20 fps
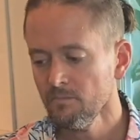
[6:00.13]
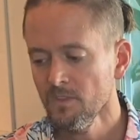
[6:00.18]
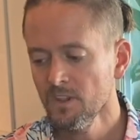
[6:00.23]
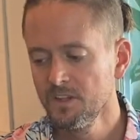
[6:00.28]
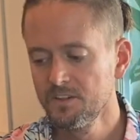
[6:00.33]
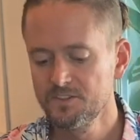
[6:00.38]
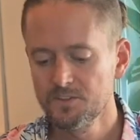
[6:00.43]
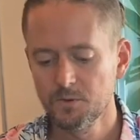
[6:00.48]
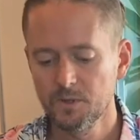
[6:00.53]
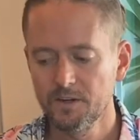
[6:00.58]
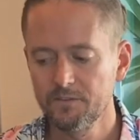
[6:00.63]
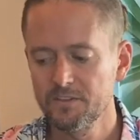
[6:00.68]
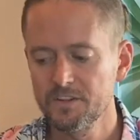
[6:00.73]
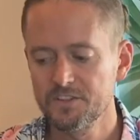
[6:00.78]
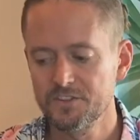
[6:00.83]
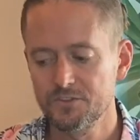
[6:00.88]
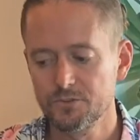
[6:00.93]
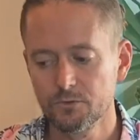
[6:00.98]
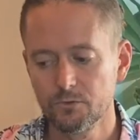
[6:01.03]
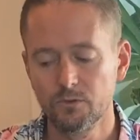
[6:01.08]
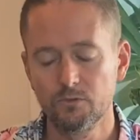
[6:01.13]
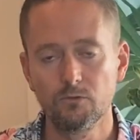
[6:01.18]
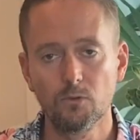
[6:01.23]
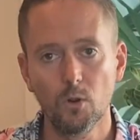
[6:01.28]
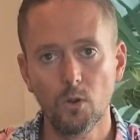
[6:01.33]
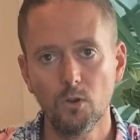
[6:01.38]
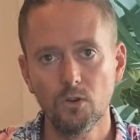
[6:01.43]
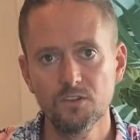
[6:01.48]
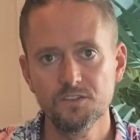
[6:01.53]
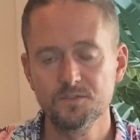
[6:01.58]
So whatever this druid
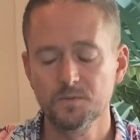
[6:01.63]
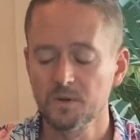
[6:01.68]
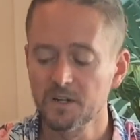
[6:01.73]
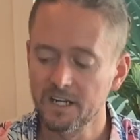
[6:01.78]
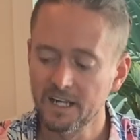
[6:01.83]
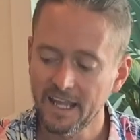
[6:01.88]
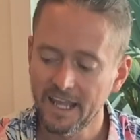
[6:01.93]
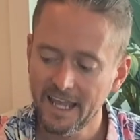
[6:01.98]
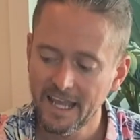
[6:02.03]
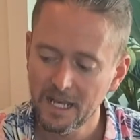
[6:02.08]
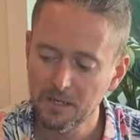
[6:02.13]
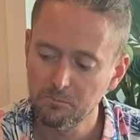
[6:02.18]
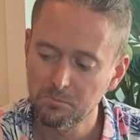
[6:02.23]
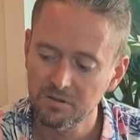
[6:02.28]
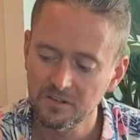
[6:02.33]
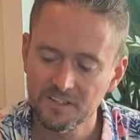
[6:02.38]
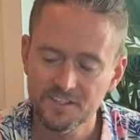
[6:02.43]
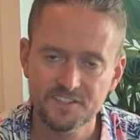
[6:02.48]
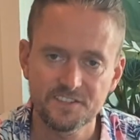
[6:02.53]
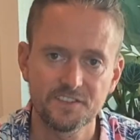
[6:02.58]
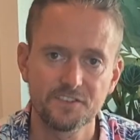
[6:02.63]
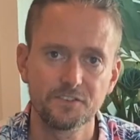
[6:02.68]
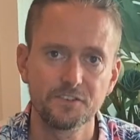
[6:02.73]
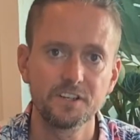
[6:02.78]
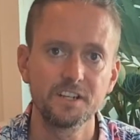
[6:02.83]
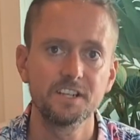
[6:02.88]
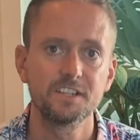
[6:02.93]
rolls, we're going to add +3